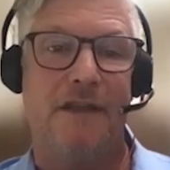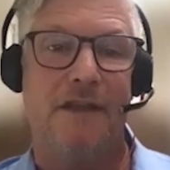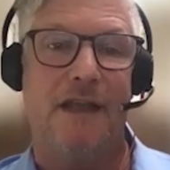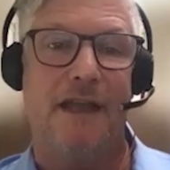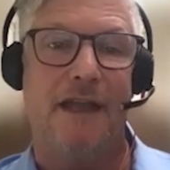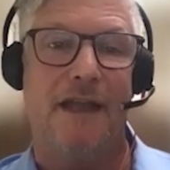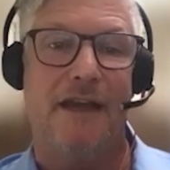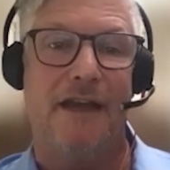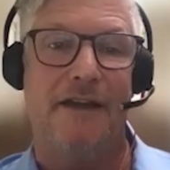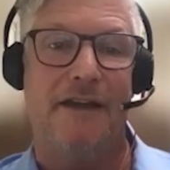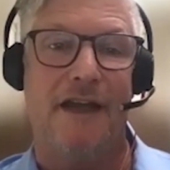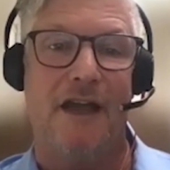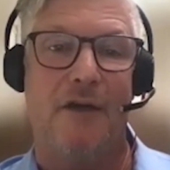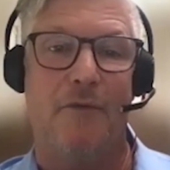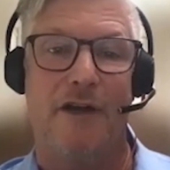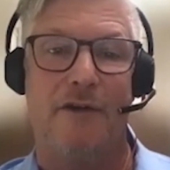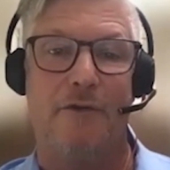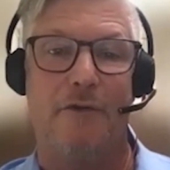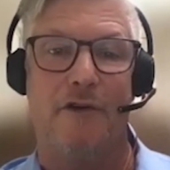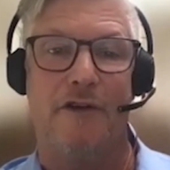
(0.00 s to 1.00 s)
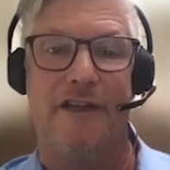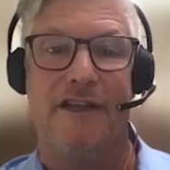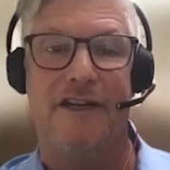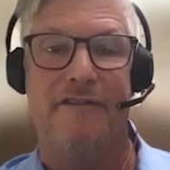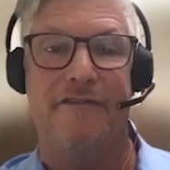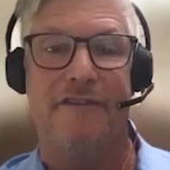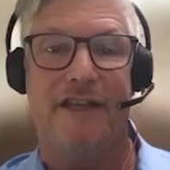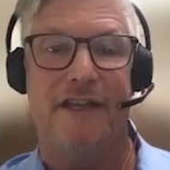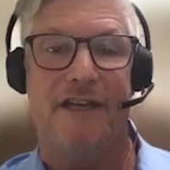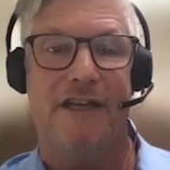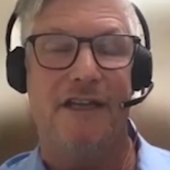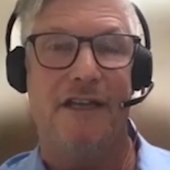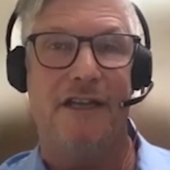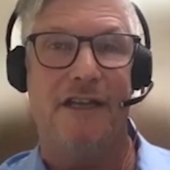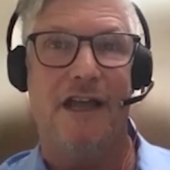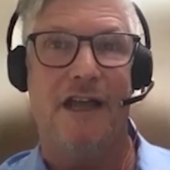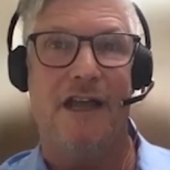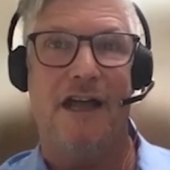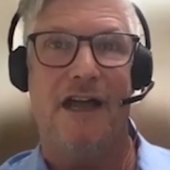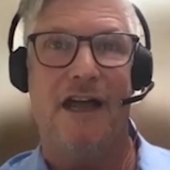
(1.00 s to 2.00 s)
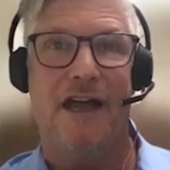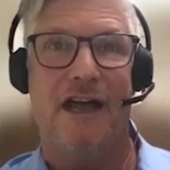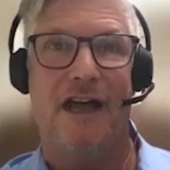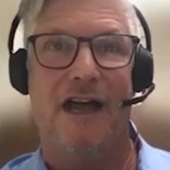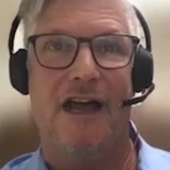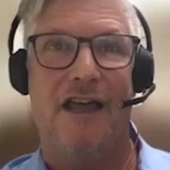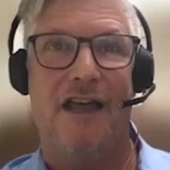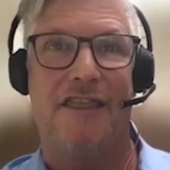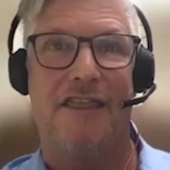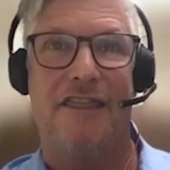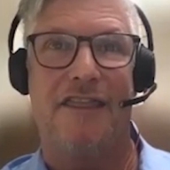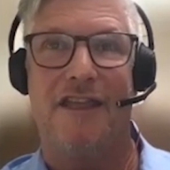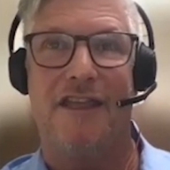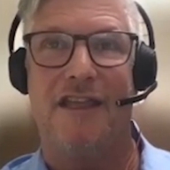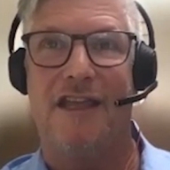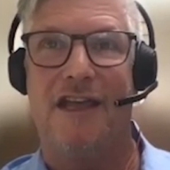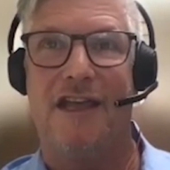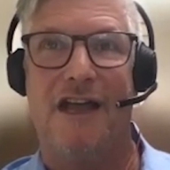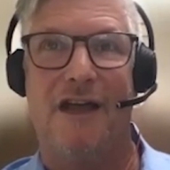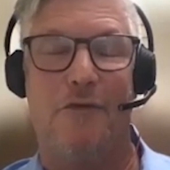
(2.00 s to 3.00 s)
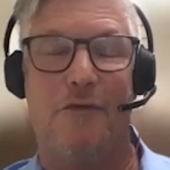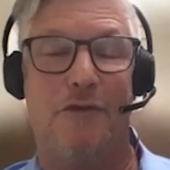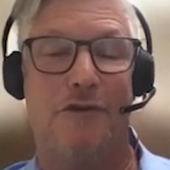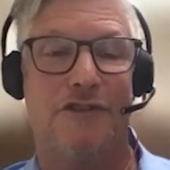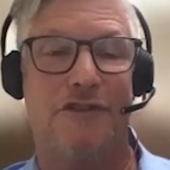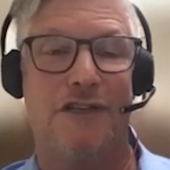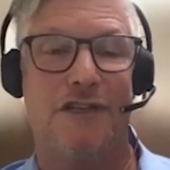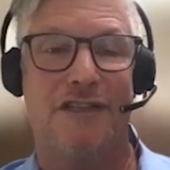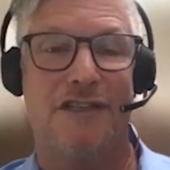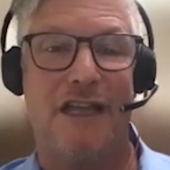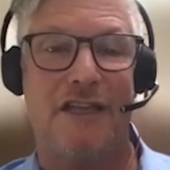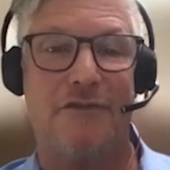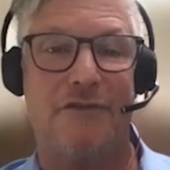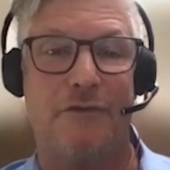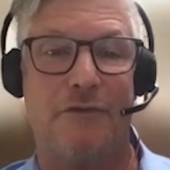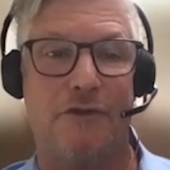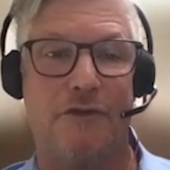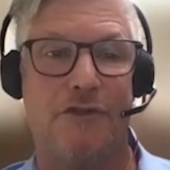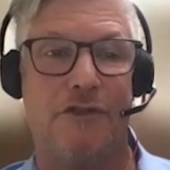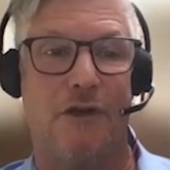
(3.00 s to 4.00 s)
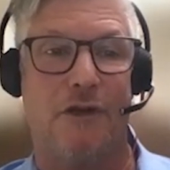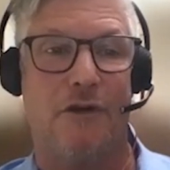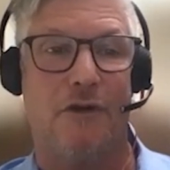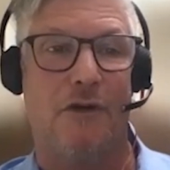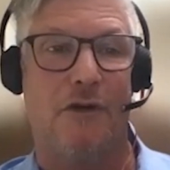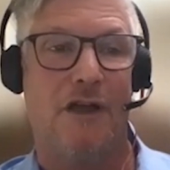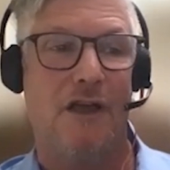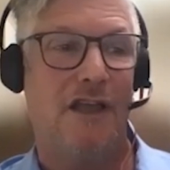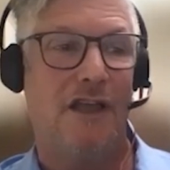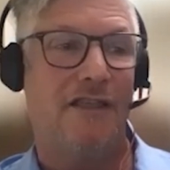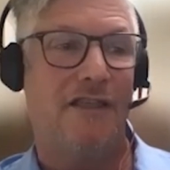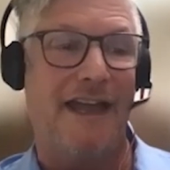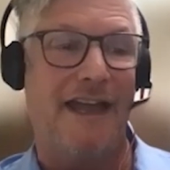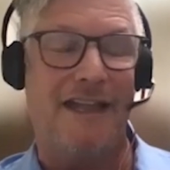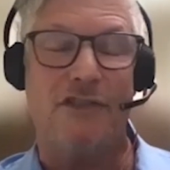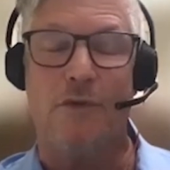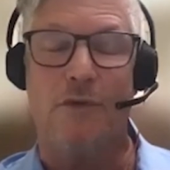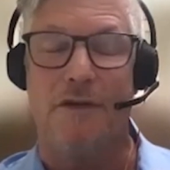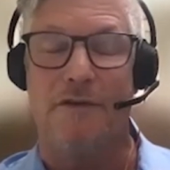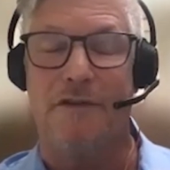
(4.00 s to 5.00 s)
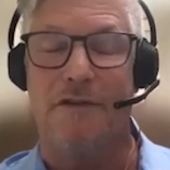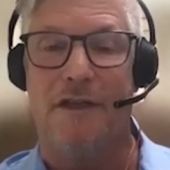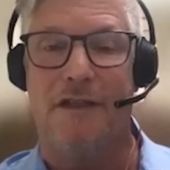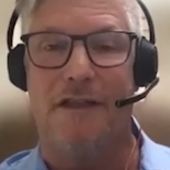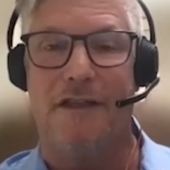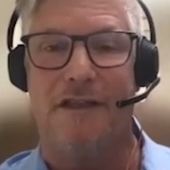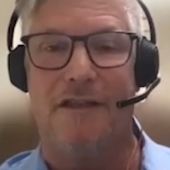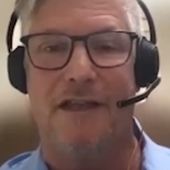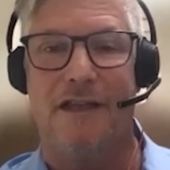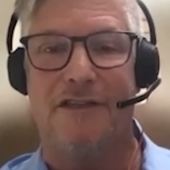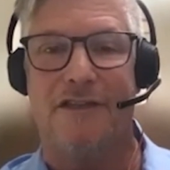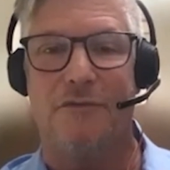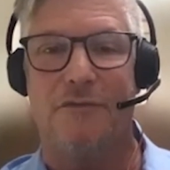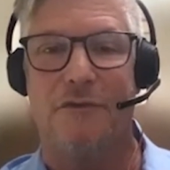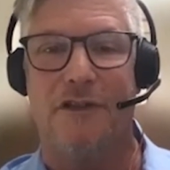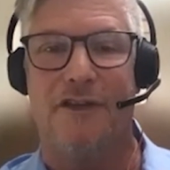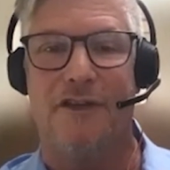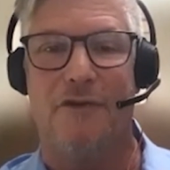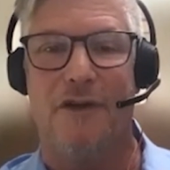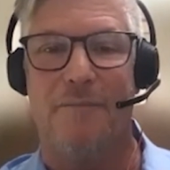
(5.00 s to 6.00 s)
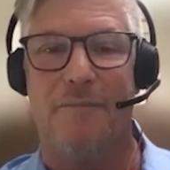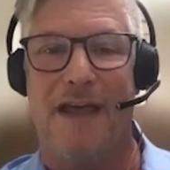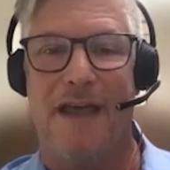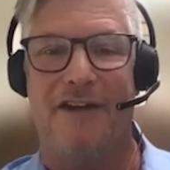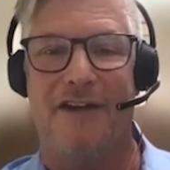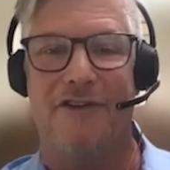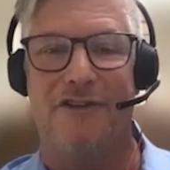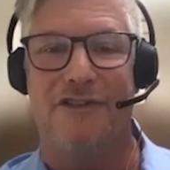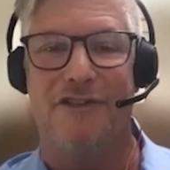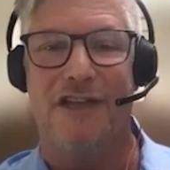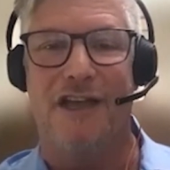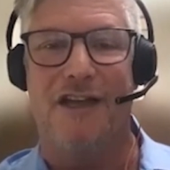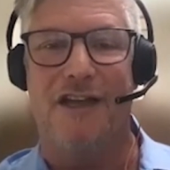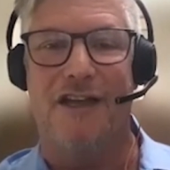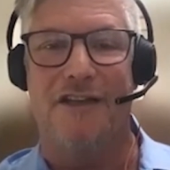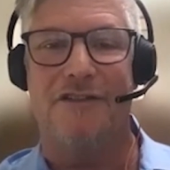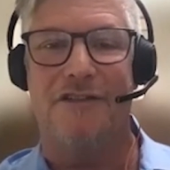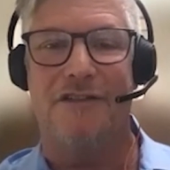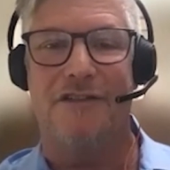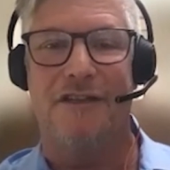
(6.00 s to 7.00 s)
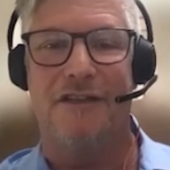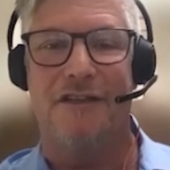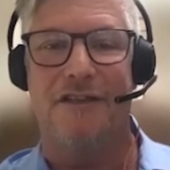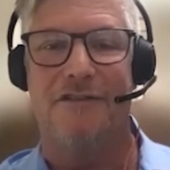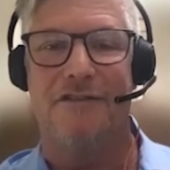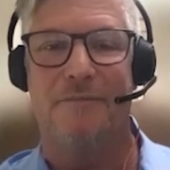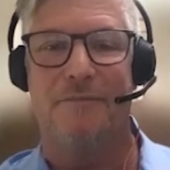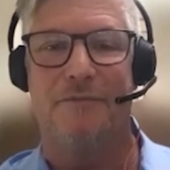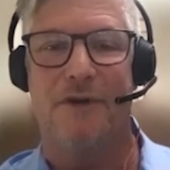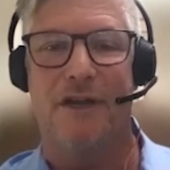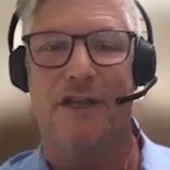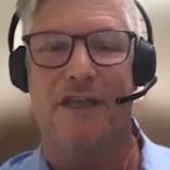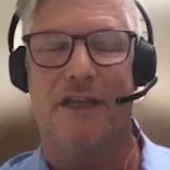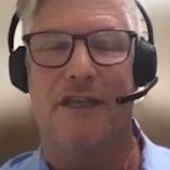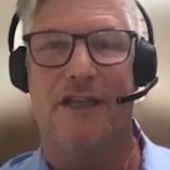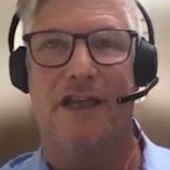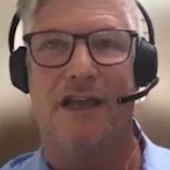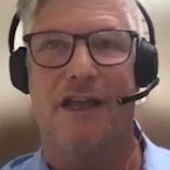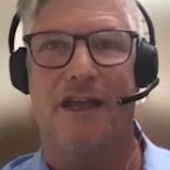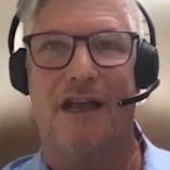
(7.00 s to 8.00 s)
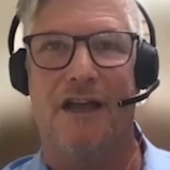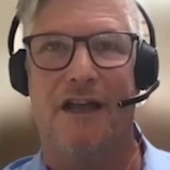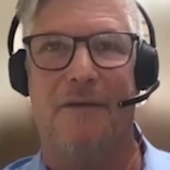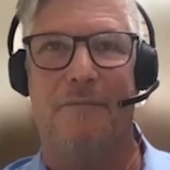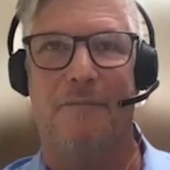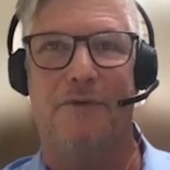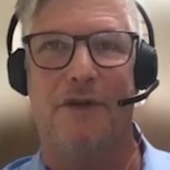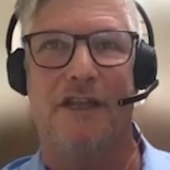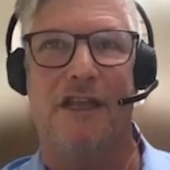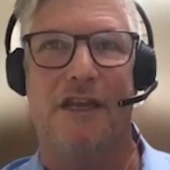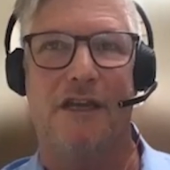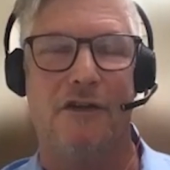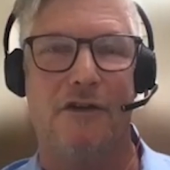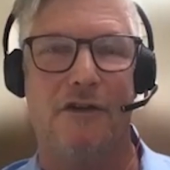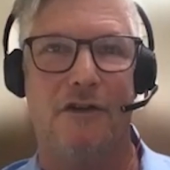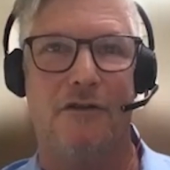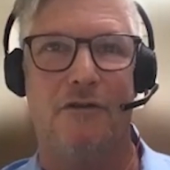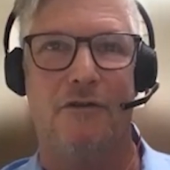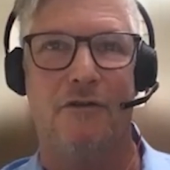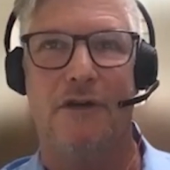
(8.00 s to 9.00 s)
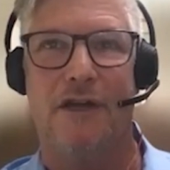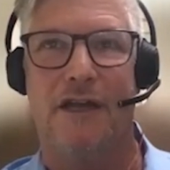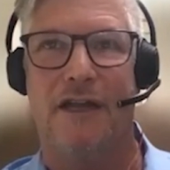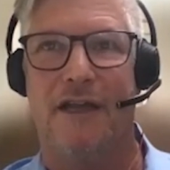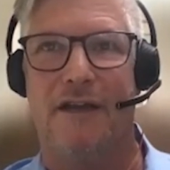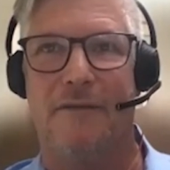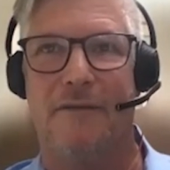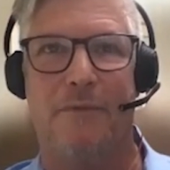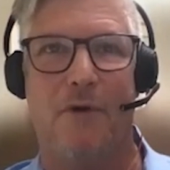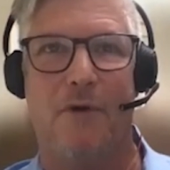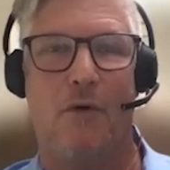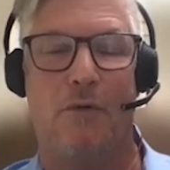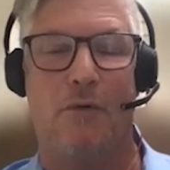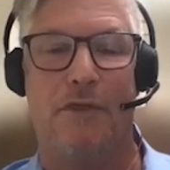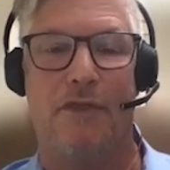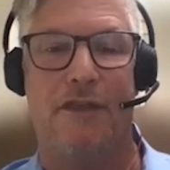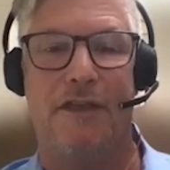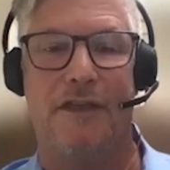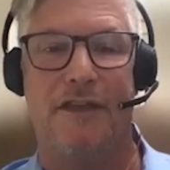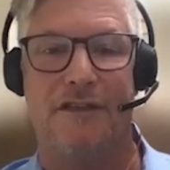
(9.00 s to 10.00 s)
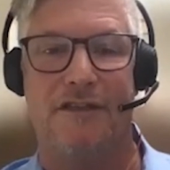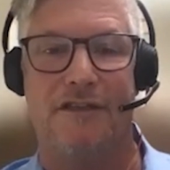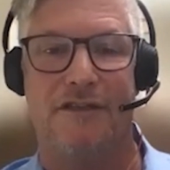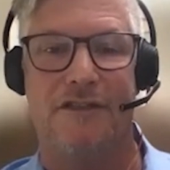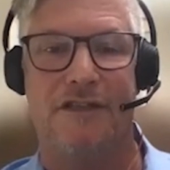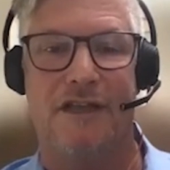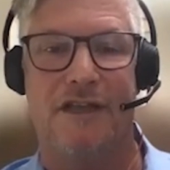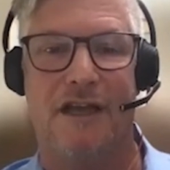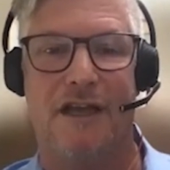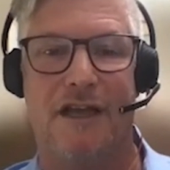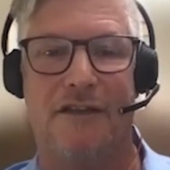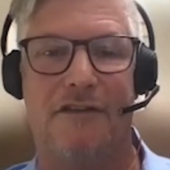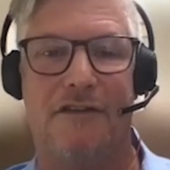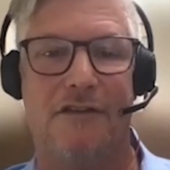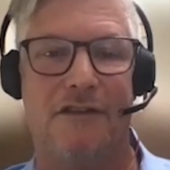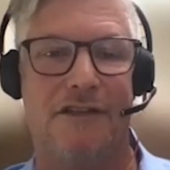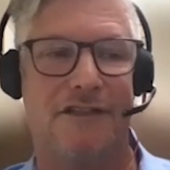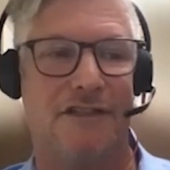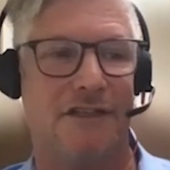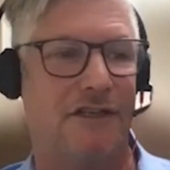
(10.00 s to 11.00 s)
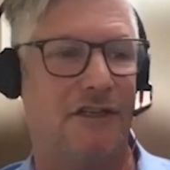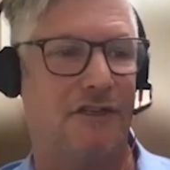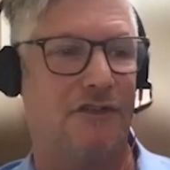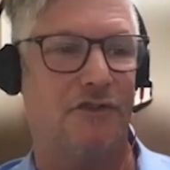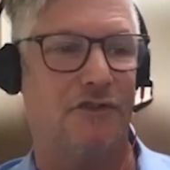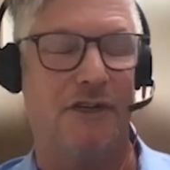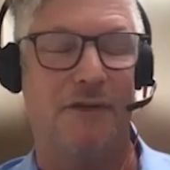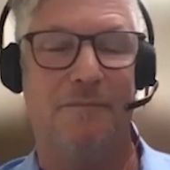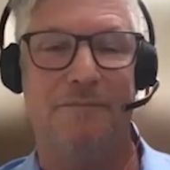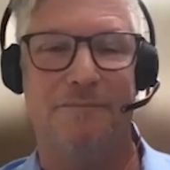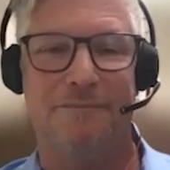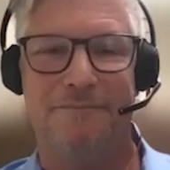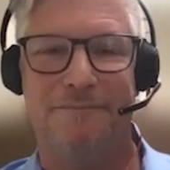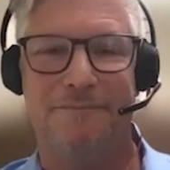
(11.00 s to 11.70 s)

And when we're innovating, I think we're successful. So that's really what matters to us, is bringing new and bold things to this industry.